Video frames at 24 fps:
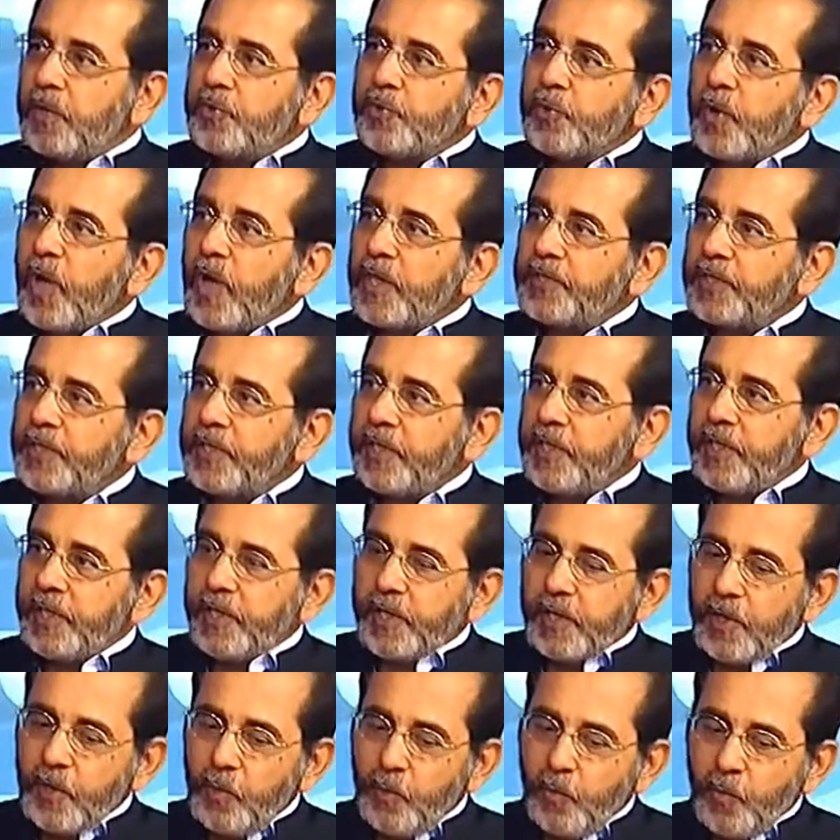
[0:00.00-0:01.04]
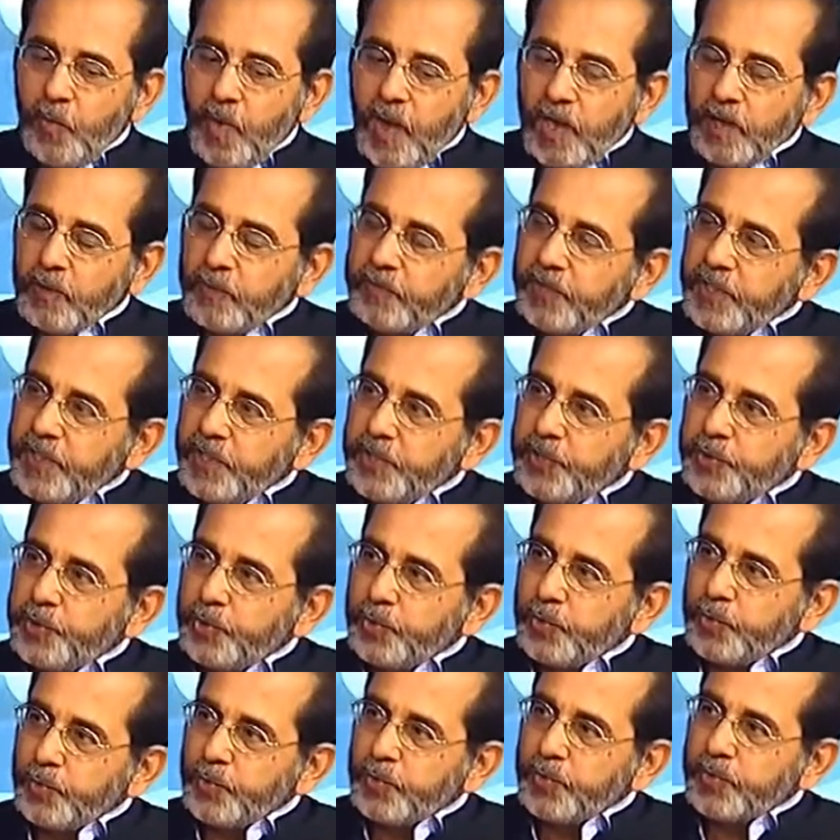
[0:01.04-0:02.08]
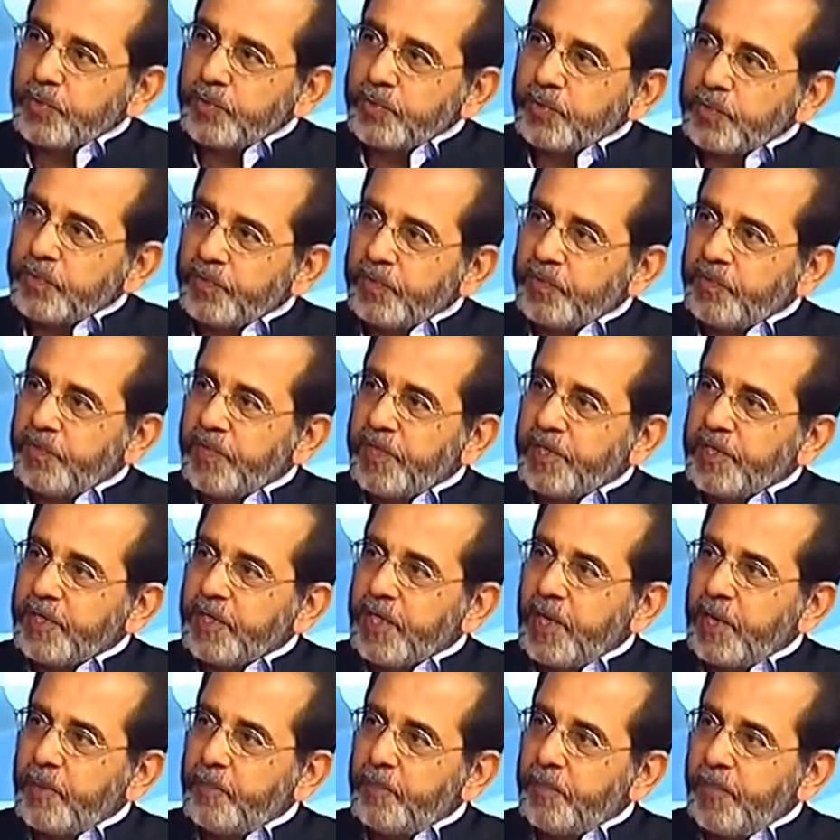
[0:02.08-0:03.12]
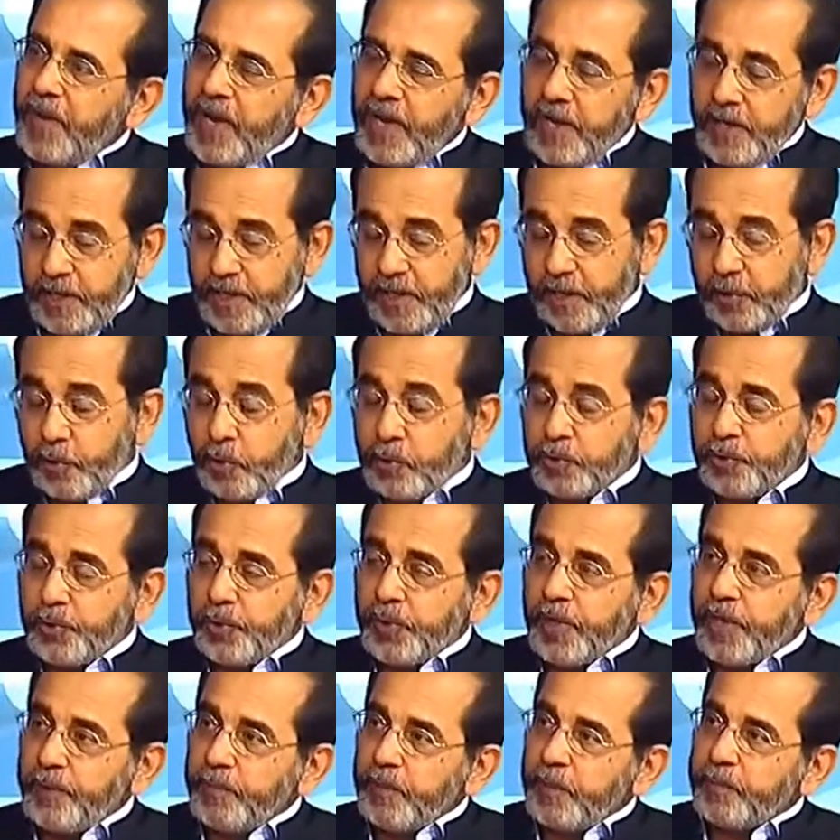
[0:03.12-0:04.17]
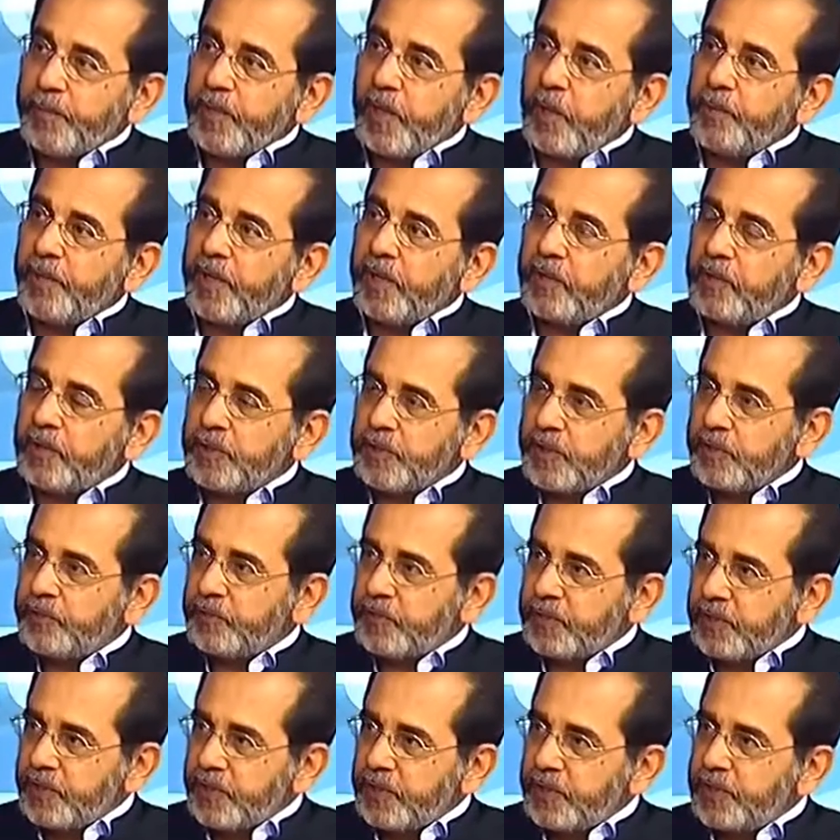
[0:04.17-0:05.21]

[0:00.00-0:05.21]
So Hasini, one of the issues with Vietnam, and it also came up now because there was